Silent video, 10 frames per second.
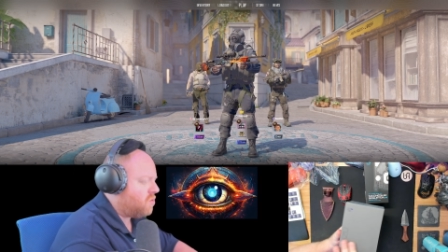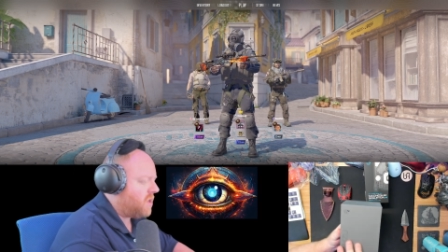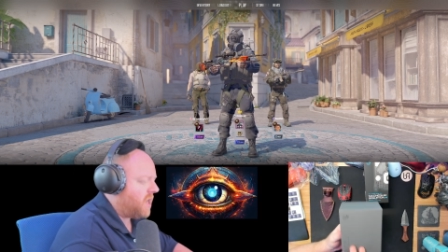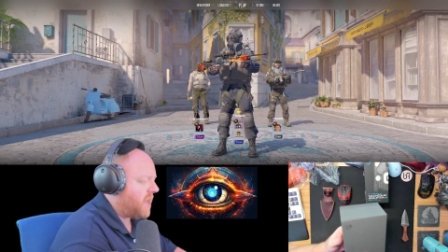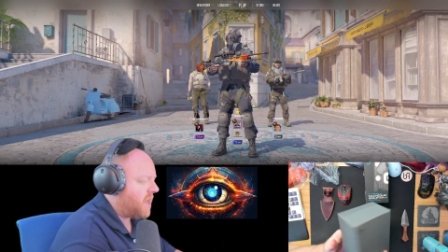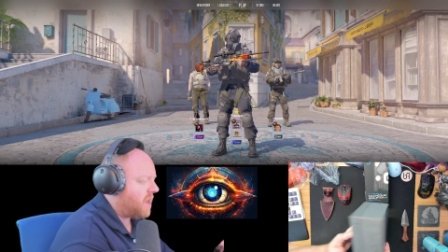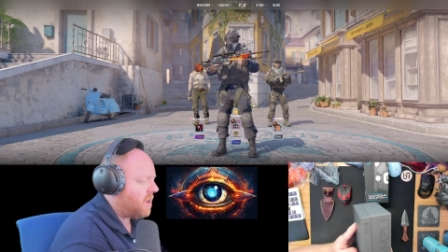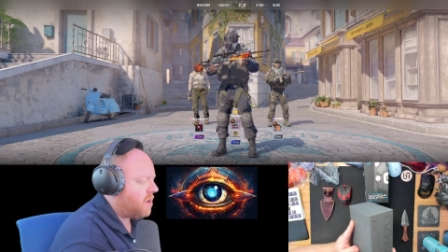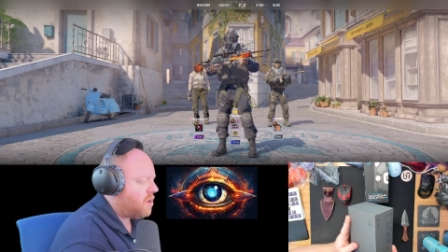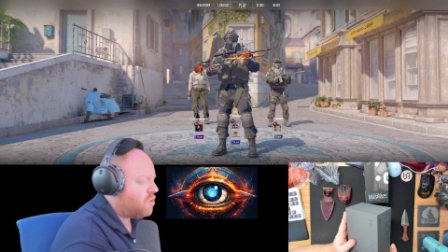yeah.
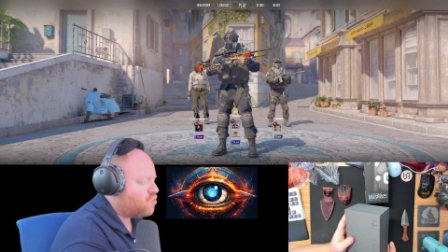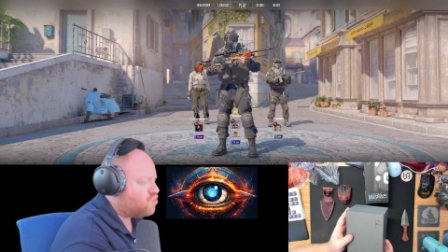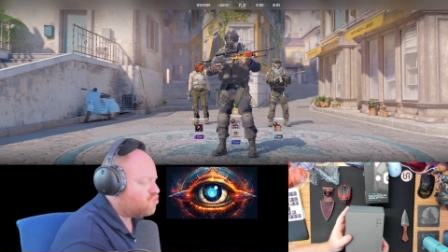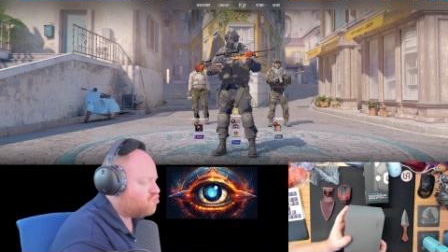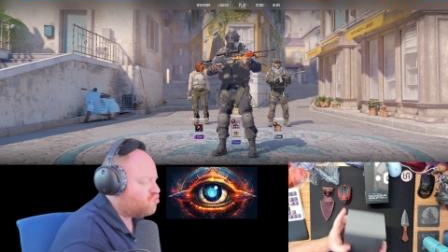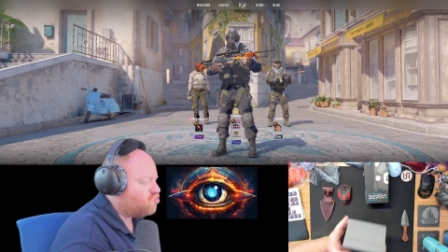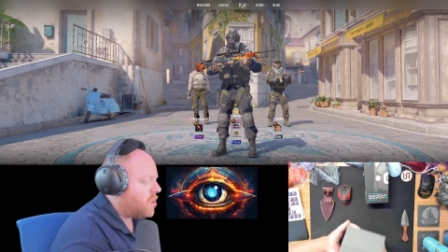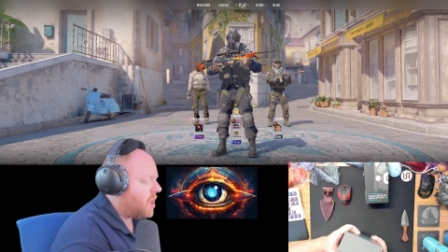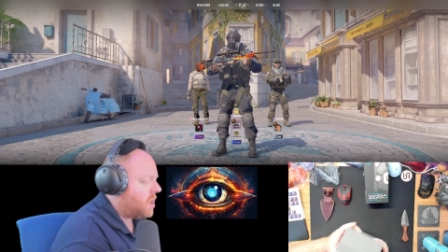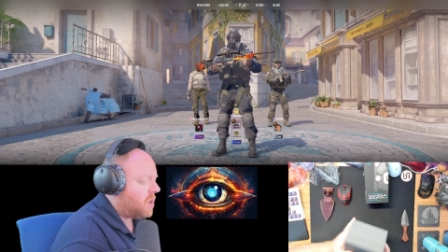
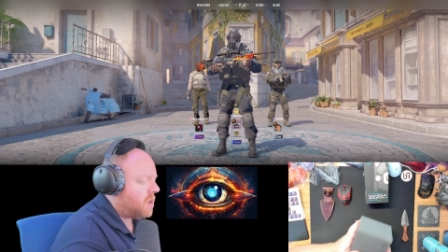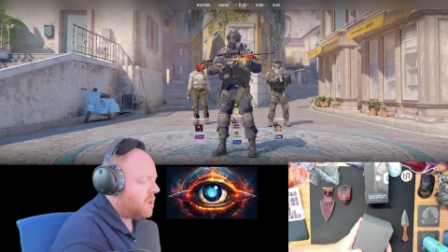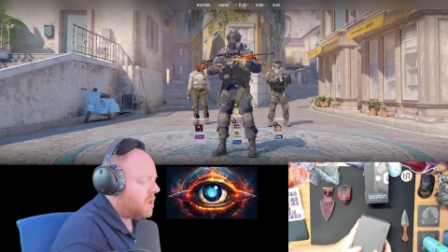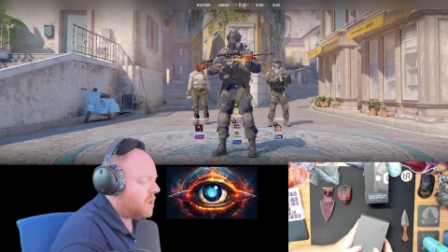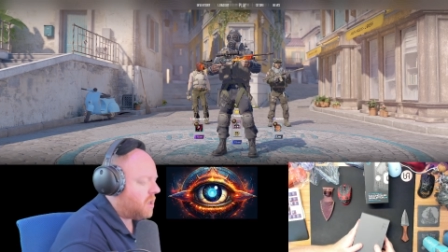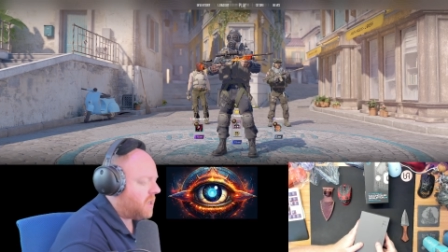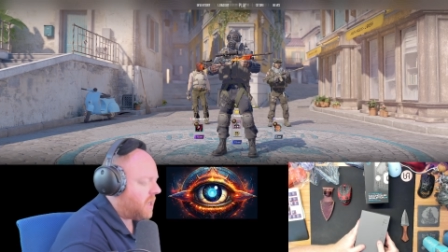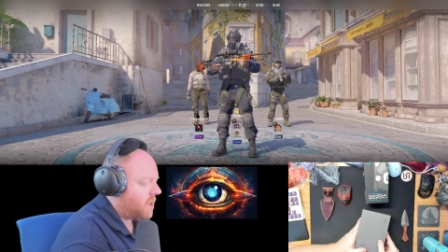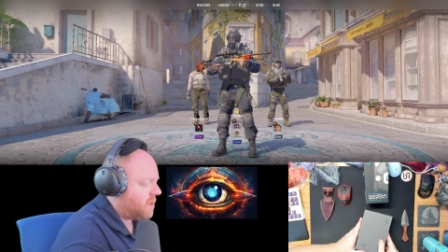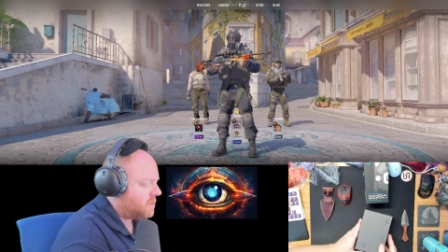Oh, yeah.